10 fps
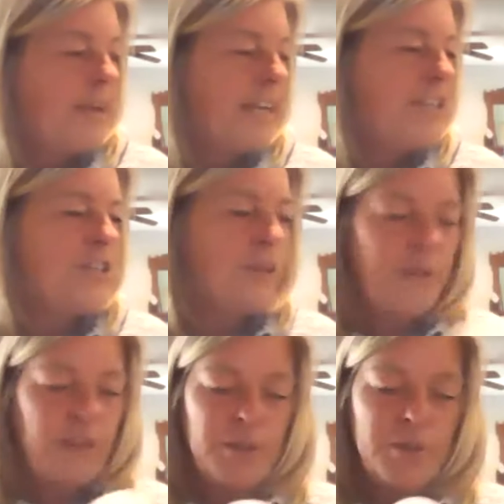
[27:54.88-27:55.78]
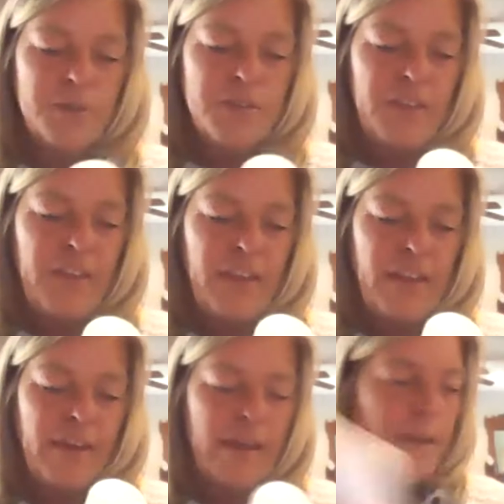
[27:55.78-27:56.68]
But I do use
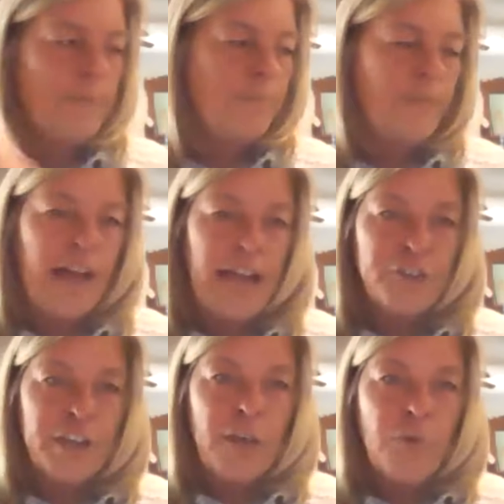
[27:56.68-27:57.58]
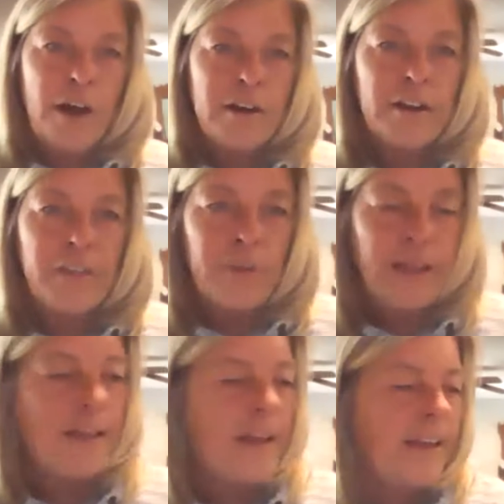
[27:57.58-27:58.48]
the hydrating water in the
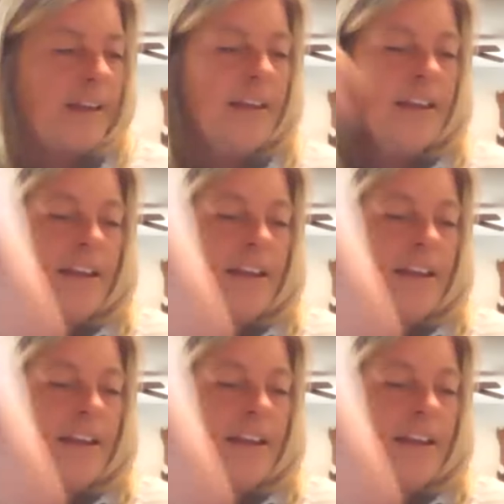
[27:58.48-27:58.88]
red line.